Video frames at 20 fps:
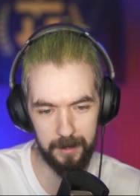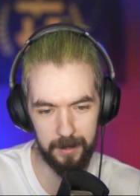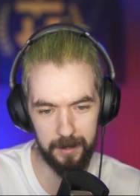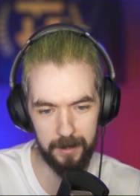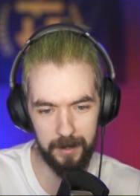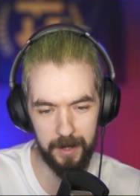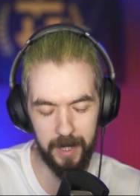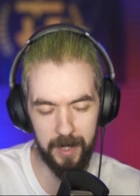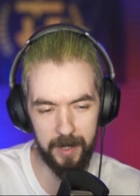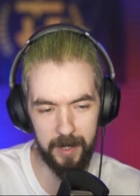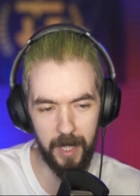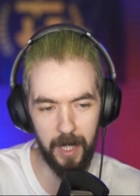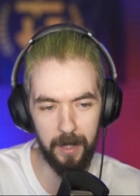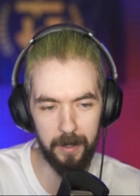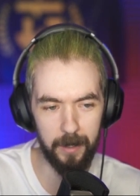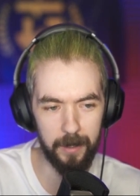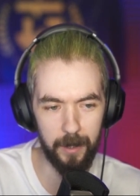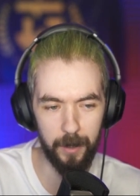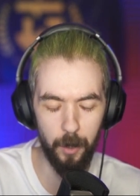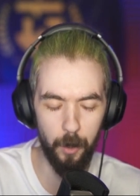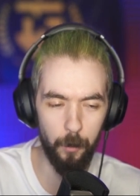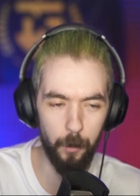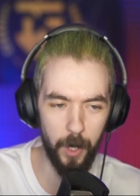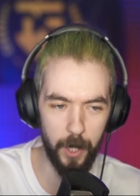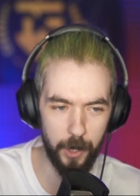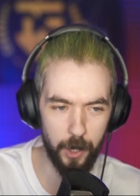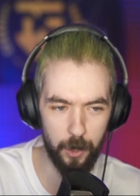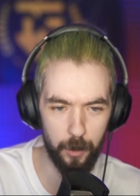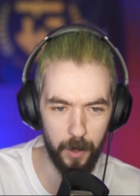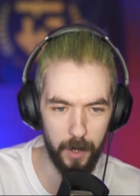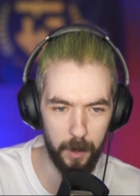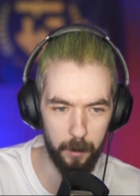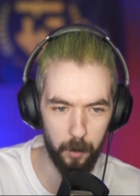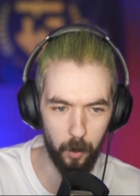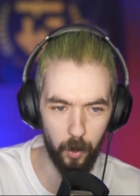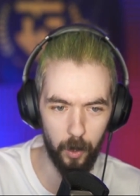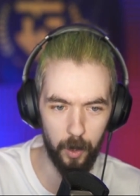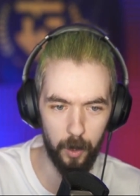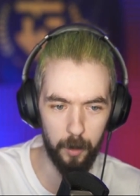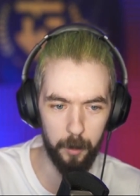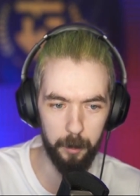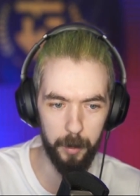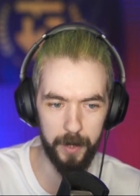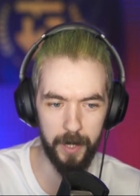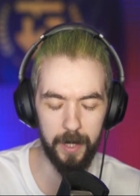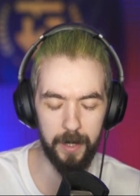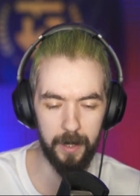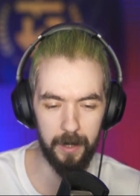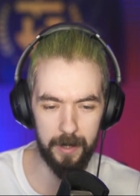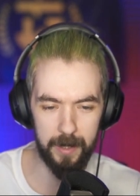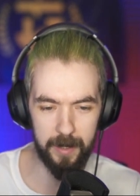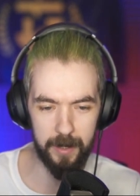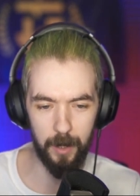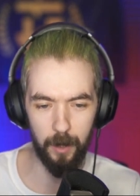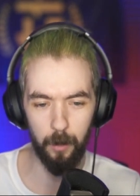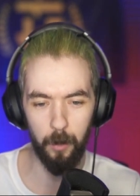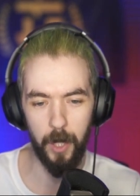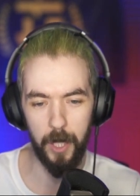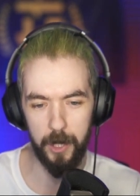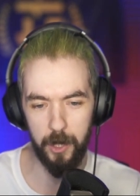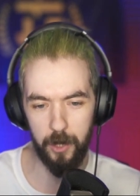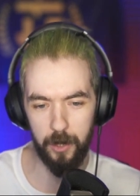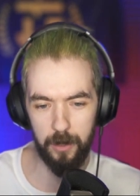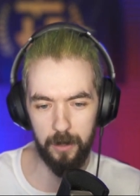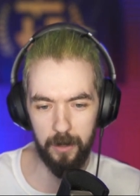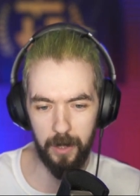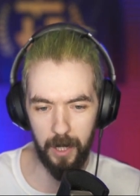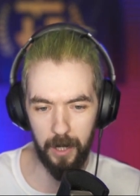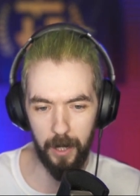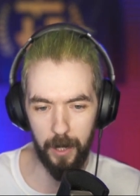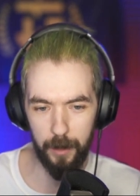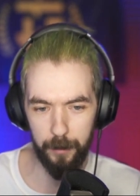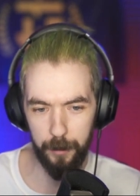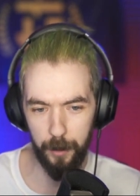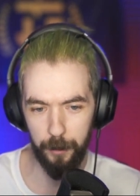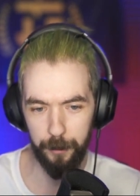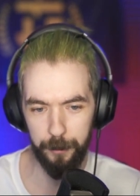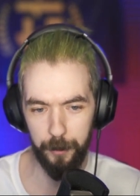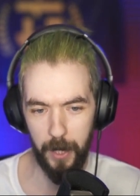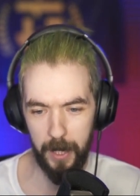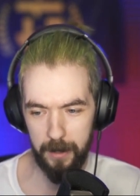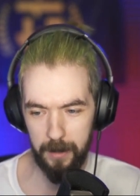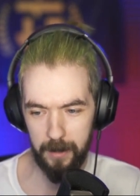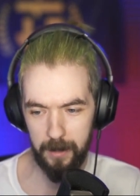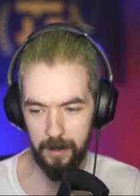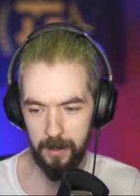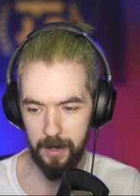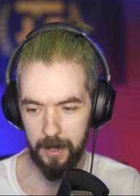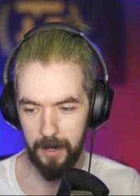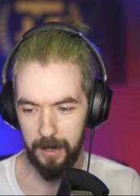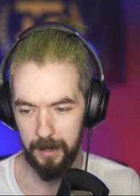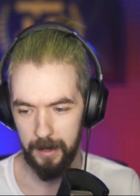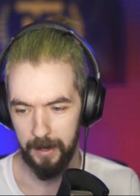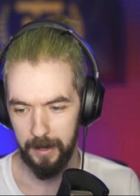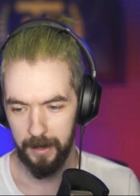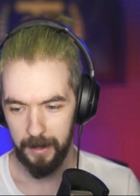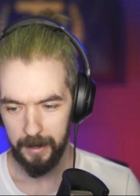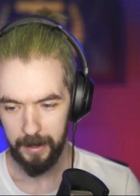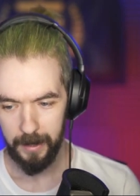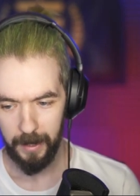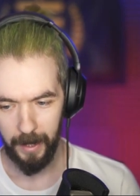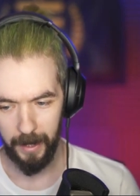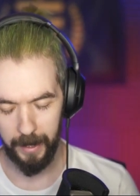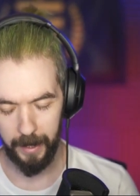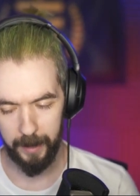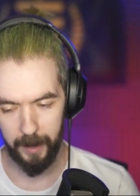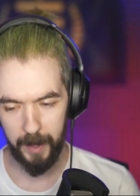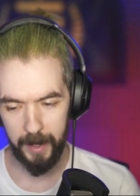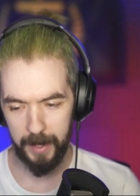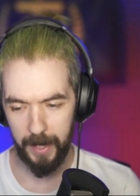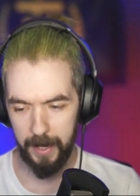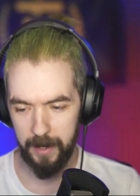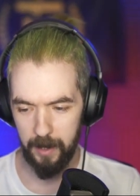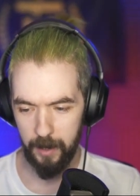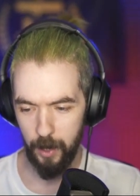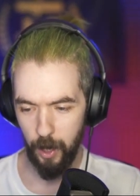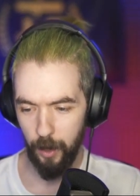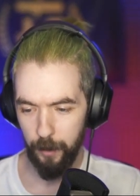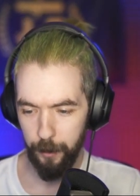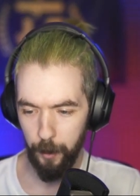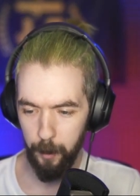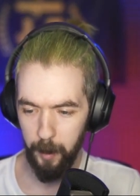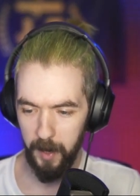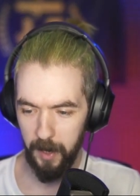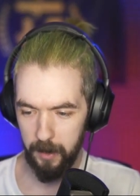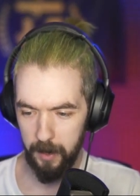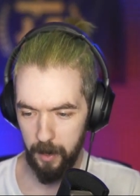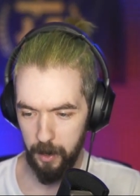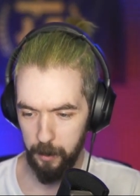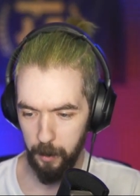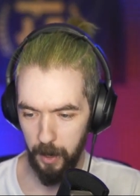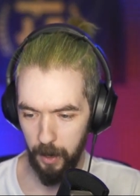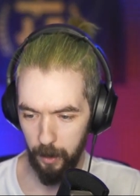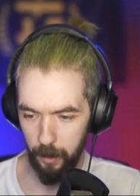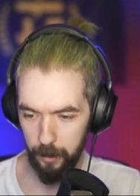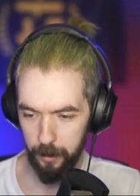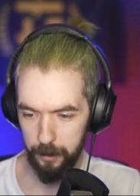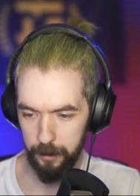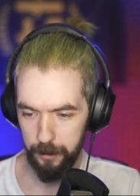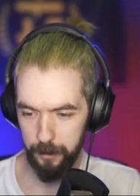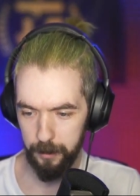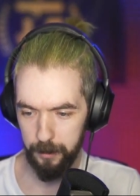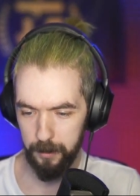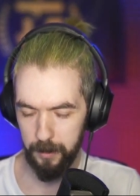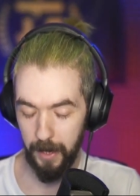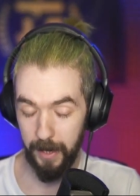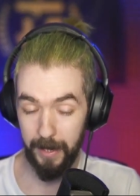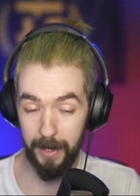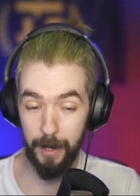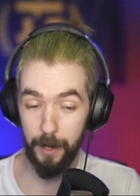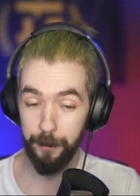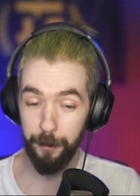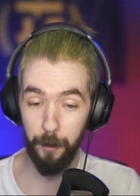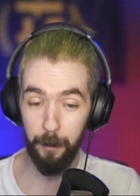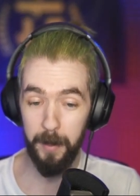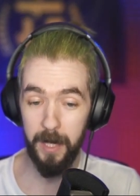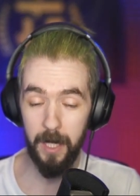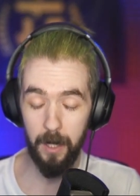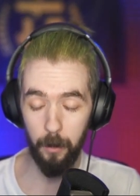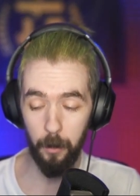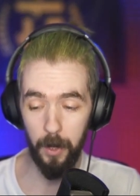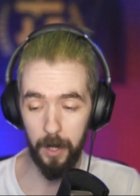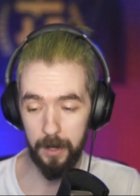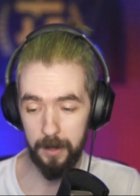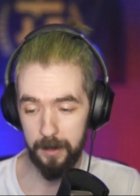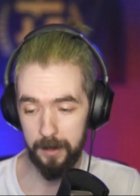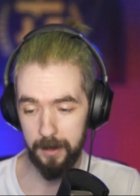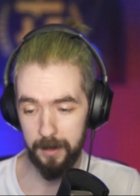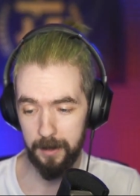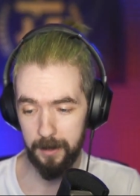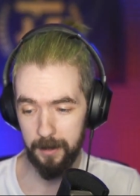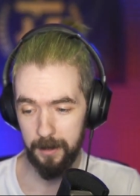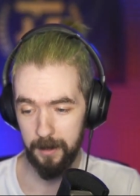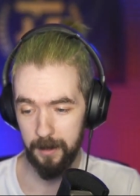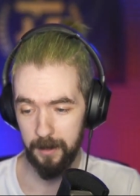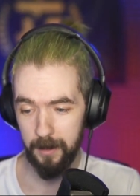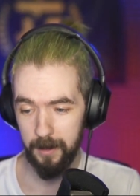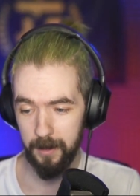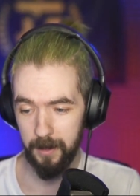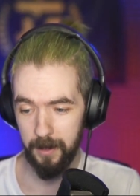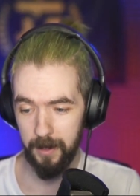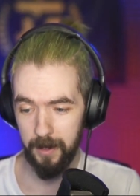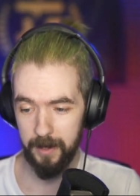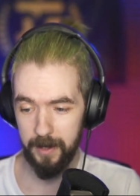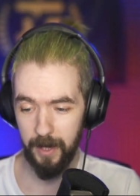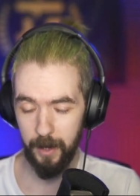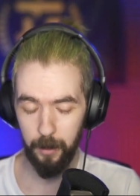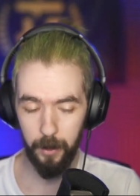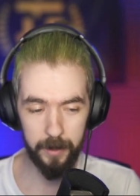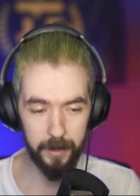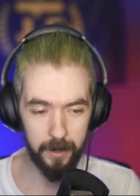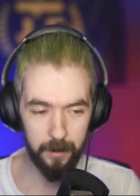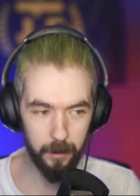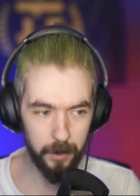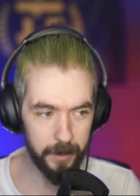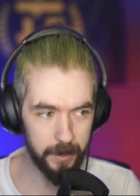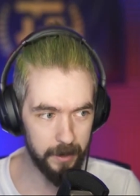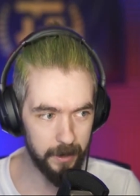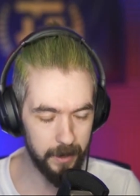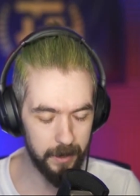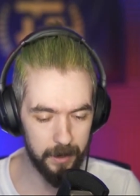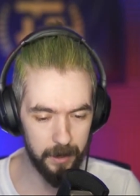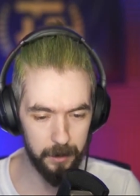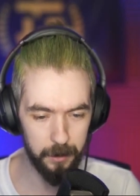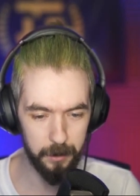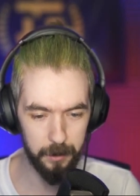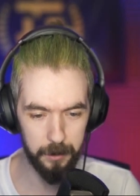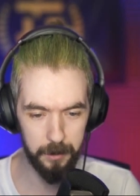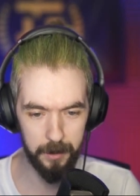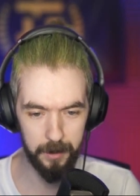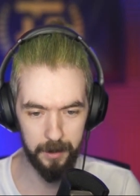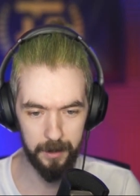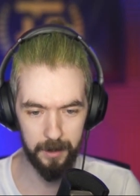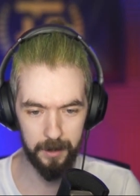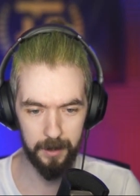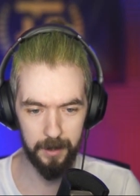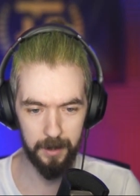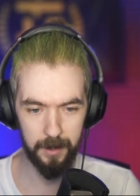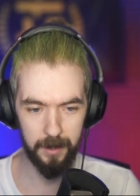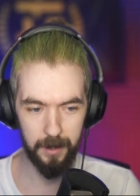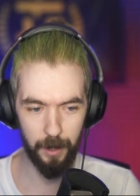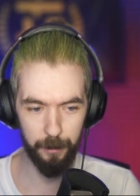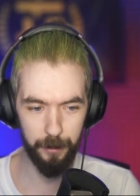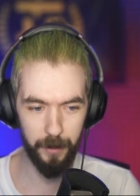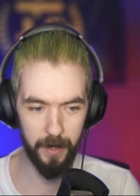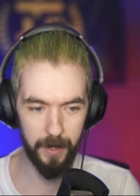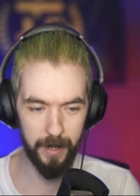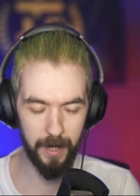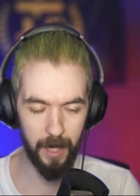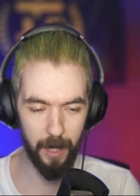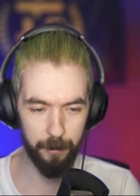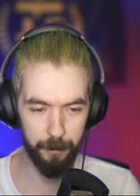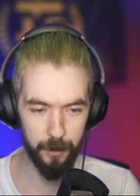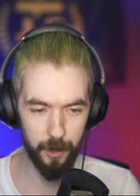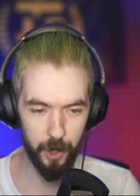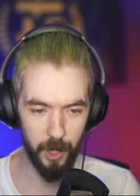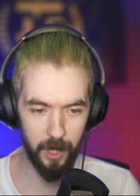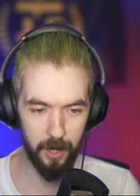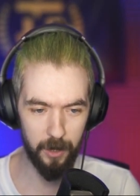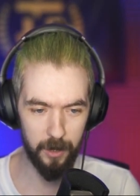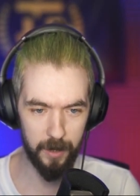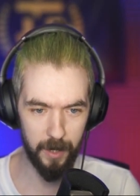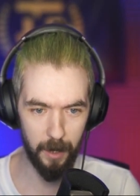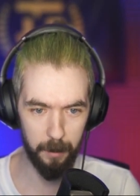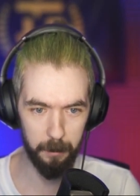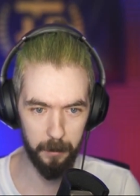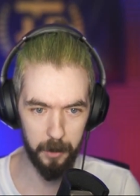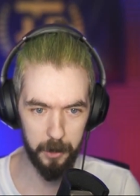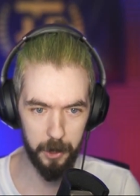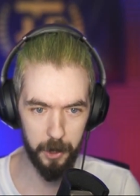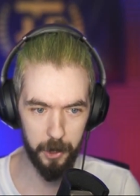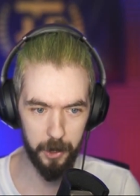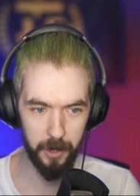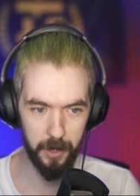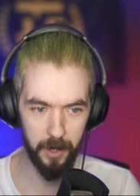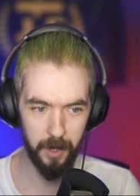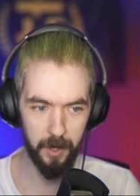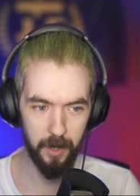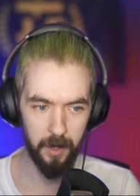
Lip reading: they say that they don't watch you anymore, but then they'll still watch a lot of your friends. And I think that's a tougher pill to swallow. At least for me, it was. And it's like, what did I do? I feel like I haven't changed that much.